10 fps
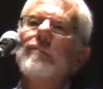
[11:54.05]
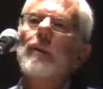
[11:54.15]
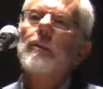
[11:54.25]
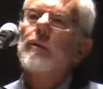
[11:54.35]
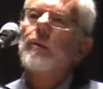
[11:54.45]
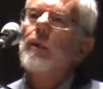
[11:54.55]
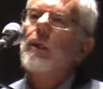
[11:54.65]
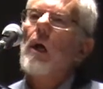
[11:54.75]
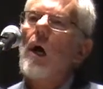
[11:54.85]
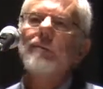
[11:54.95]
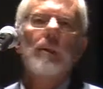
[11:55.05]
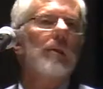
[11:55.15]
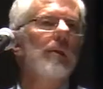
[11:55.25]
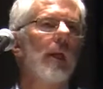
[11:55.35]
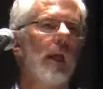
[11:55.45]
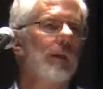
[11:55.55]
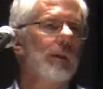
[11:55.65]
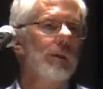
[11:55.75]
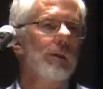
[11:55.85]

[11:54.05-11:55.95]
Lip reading: mystery of creation.